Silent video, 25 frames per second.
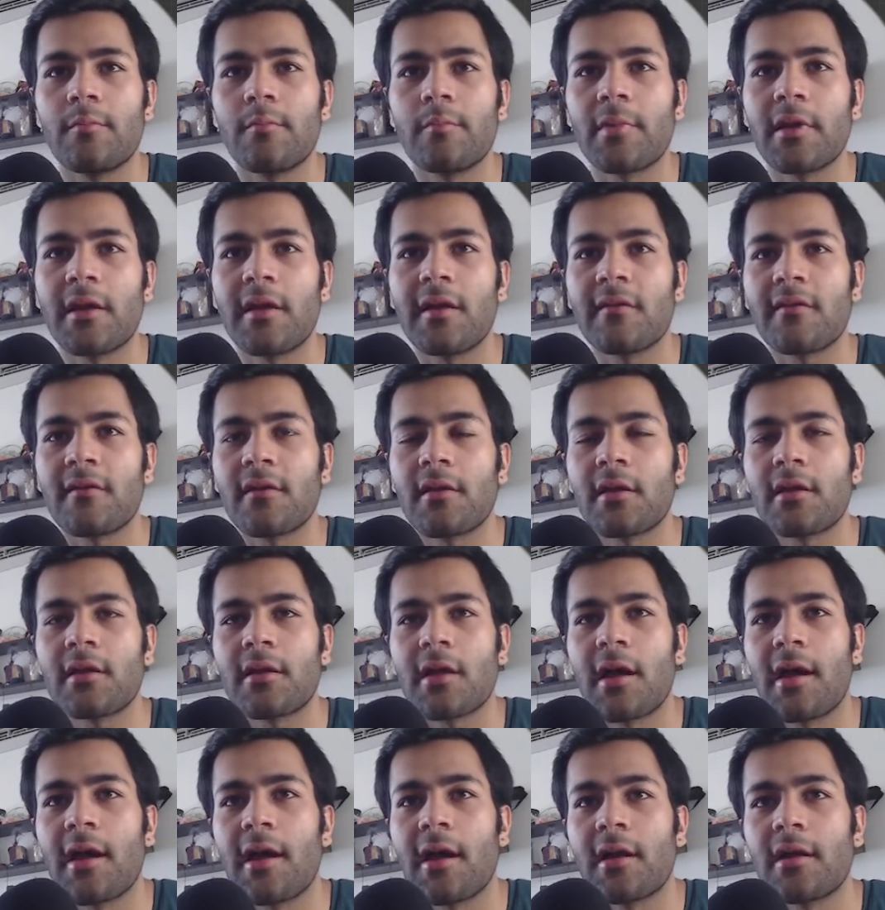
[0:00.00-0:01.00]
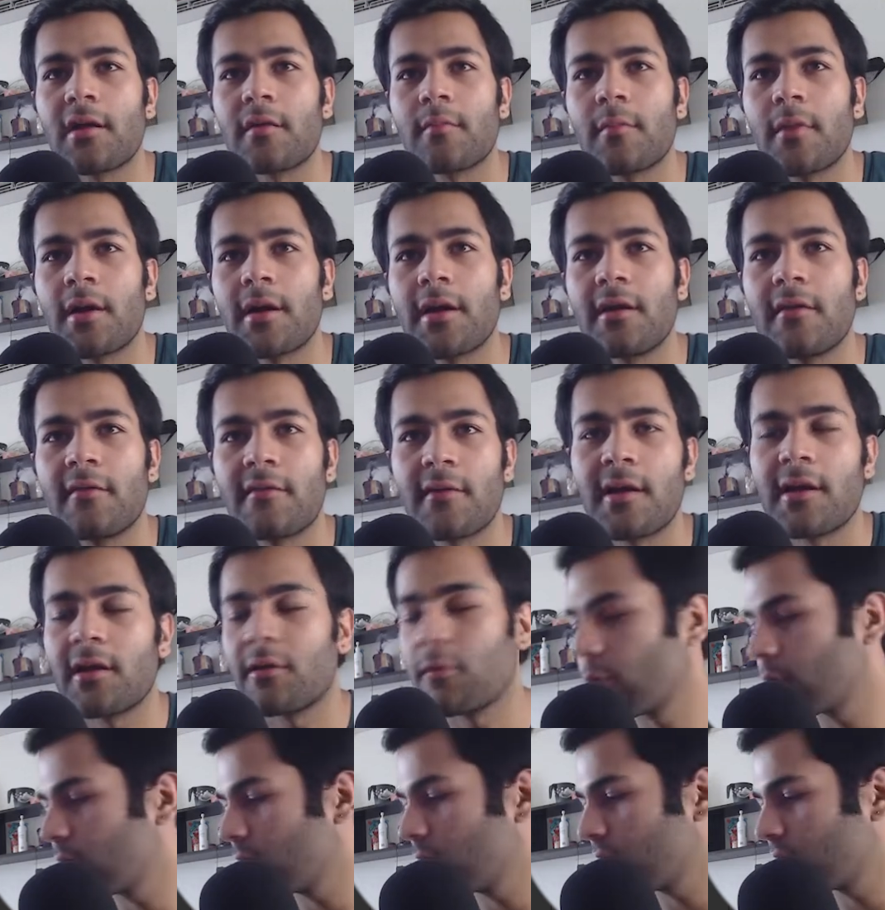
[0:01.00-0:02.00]
place it at my desired
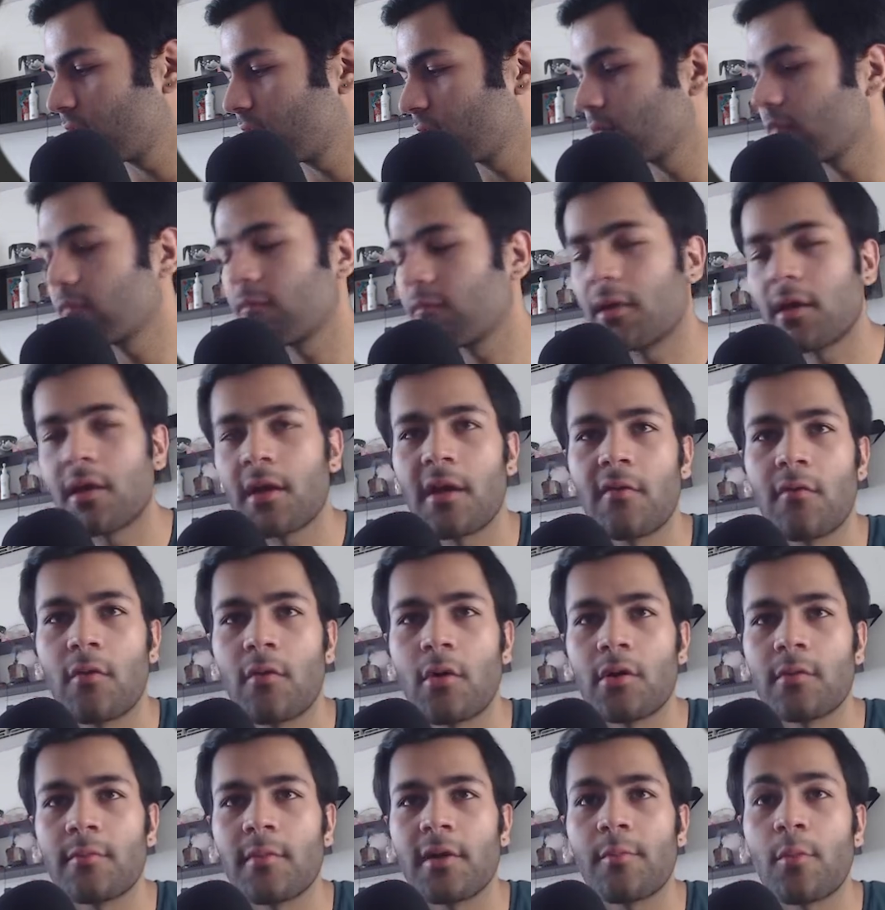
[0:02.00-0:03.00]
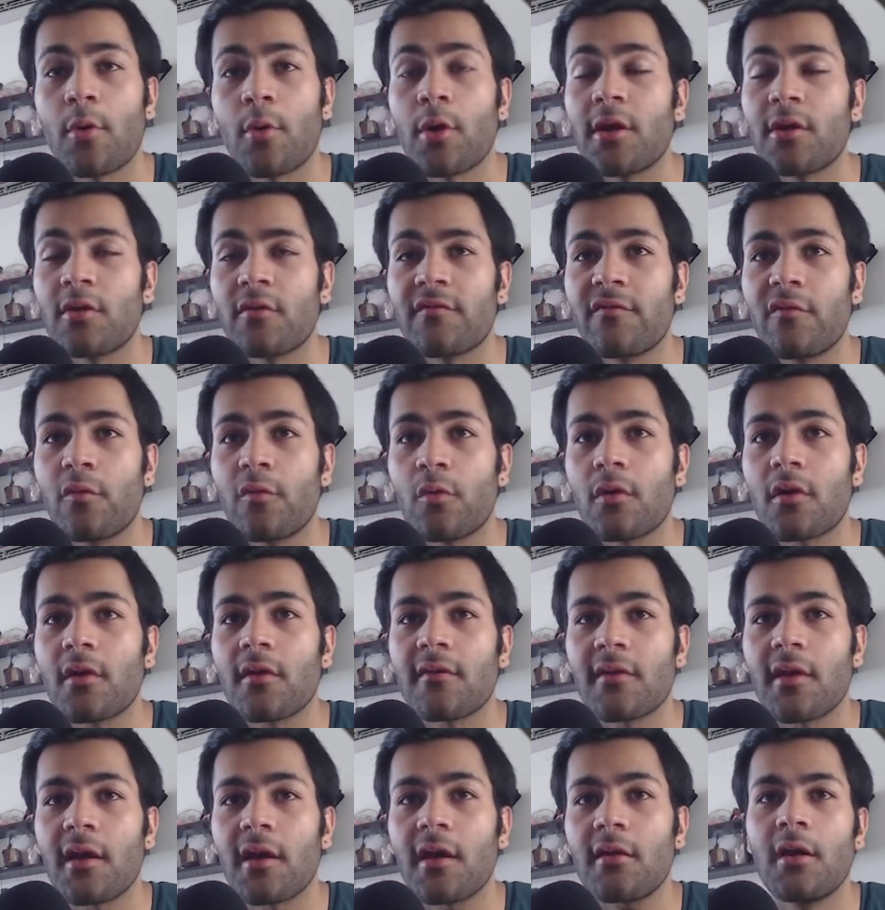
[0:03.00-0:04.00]
location where I want my point of
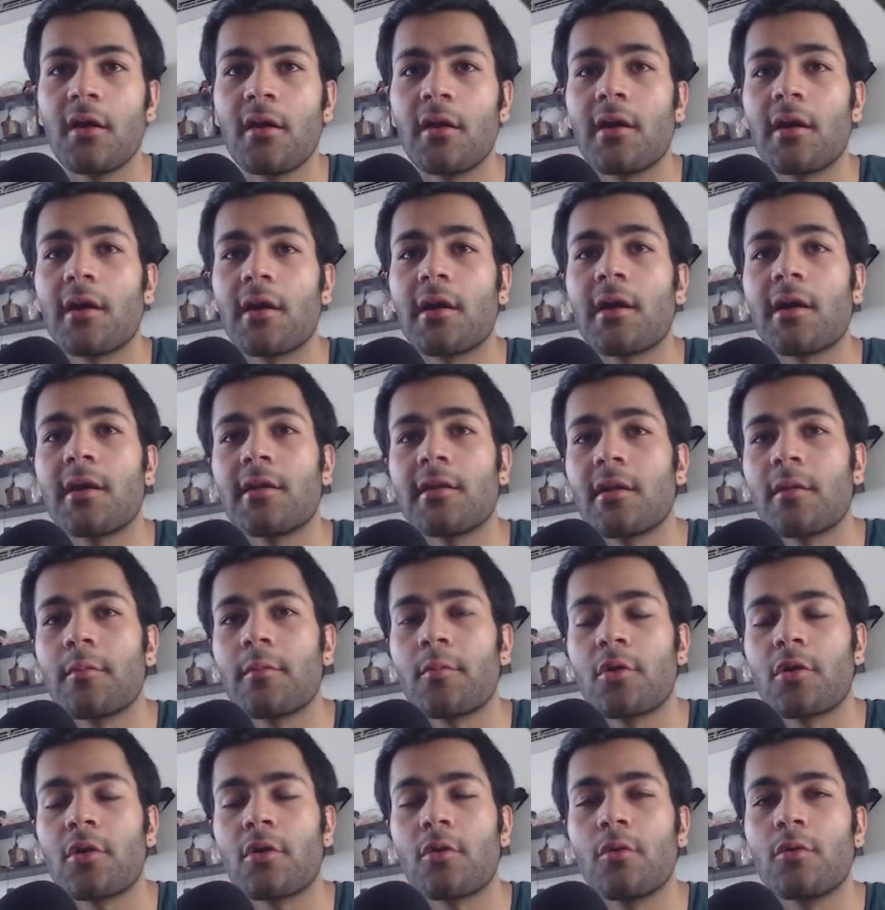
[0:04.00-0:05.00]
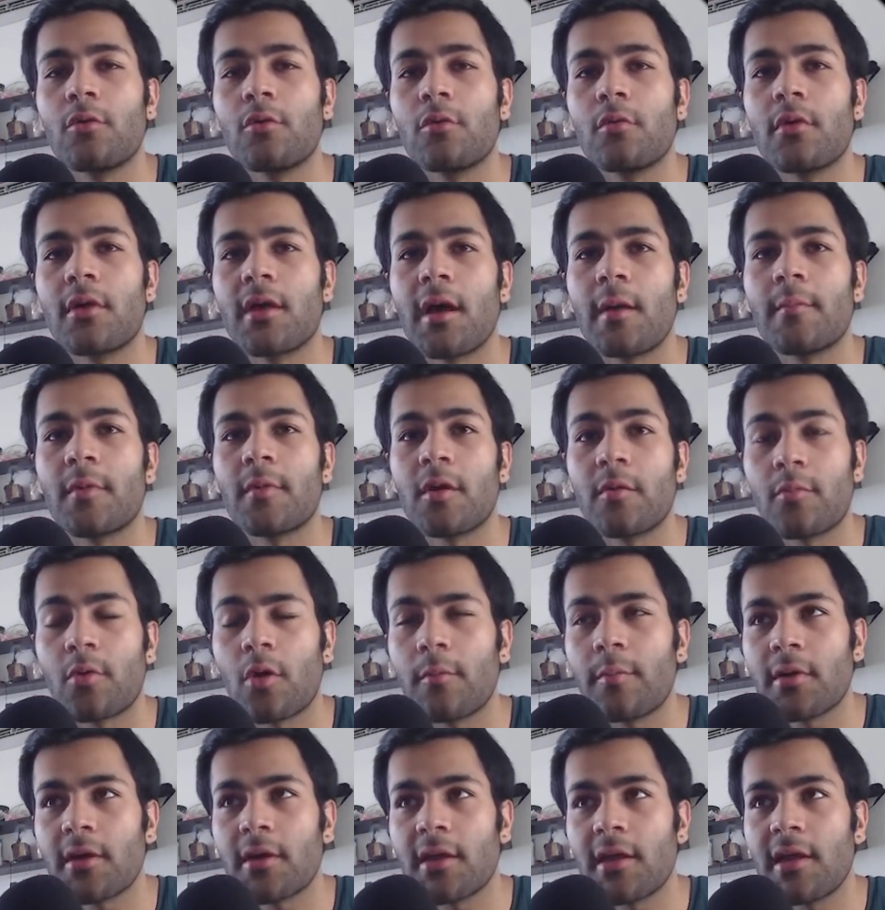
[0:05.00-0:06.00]
focus at and then I'm going to go to the camera
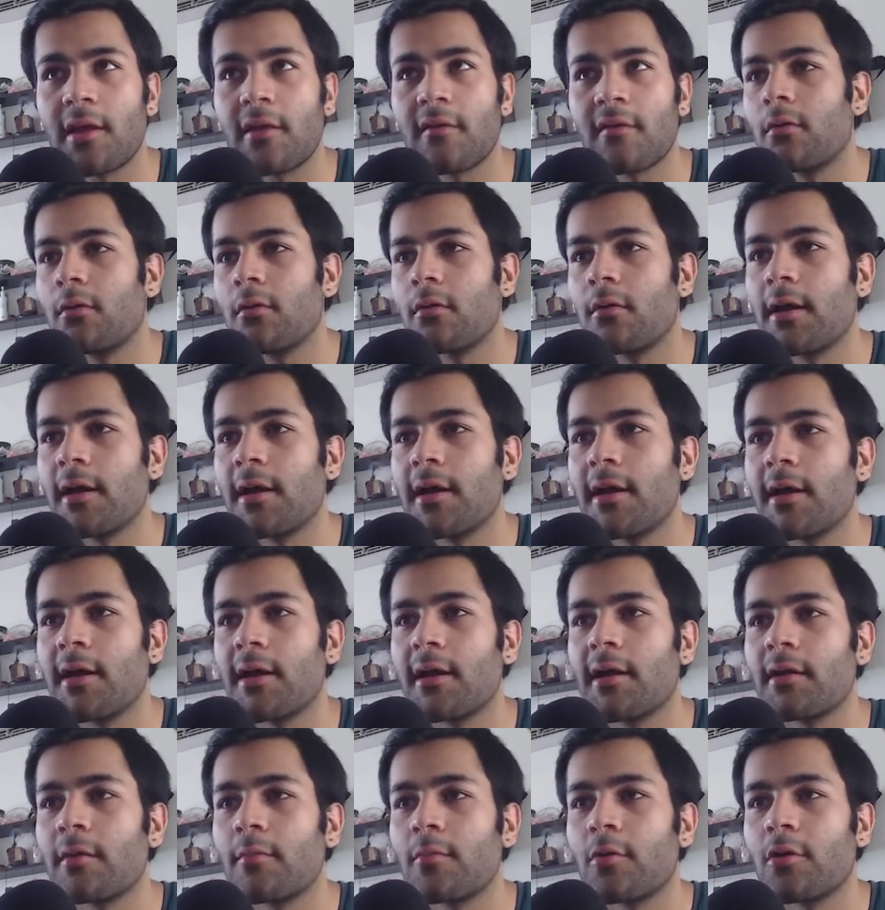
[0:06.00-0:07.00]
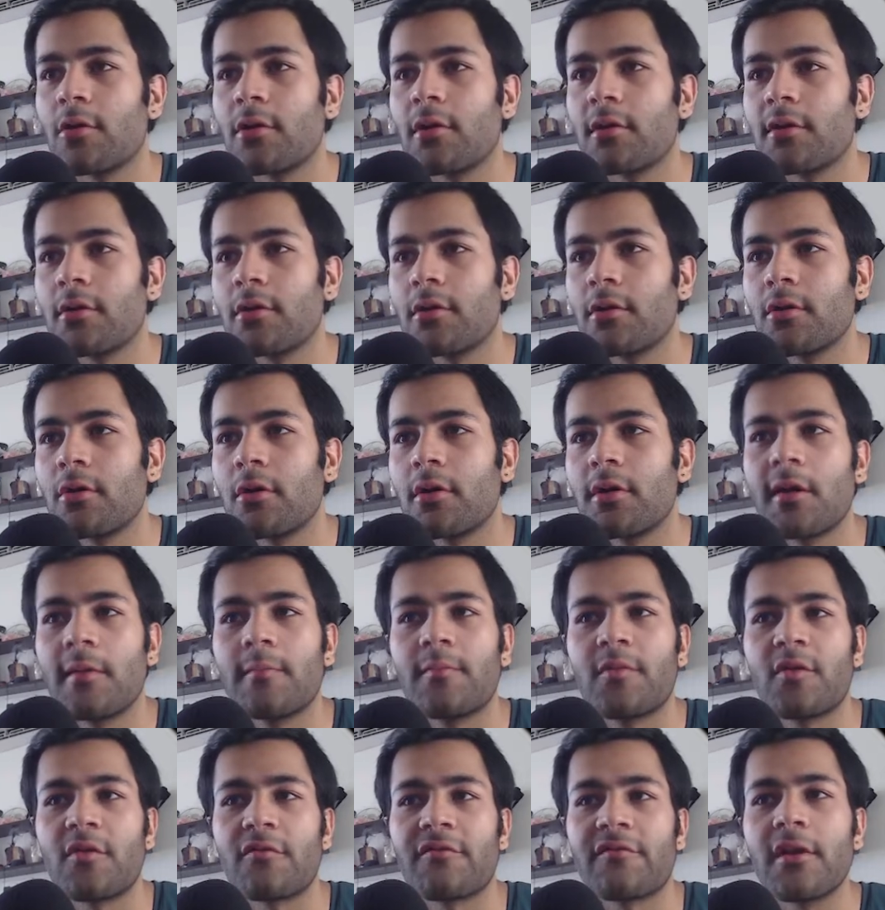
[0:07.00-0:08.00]
properties and I'm going to turn on
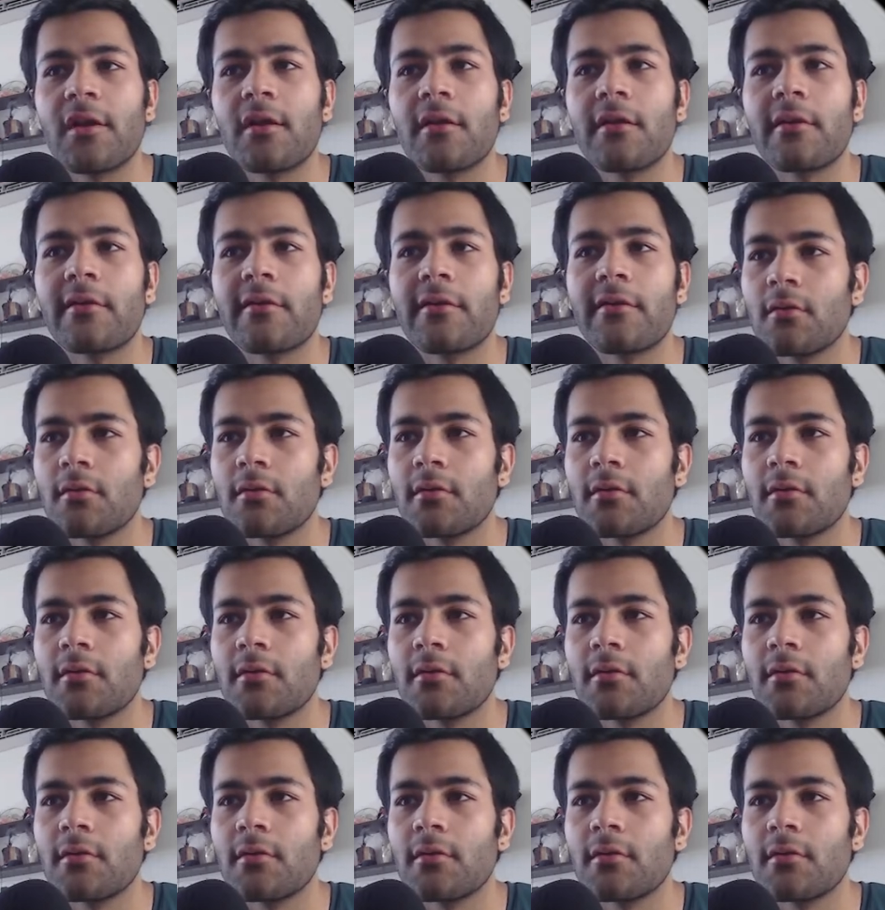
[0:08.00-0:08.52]
depth of field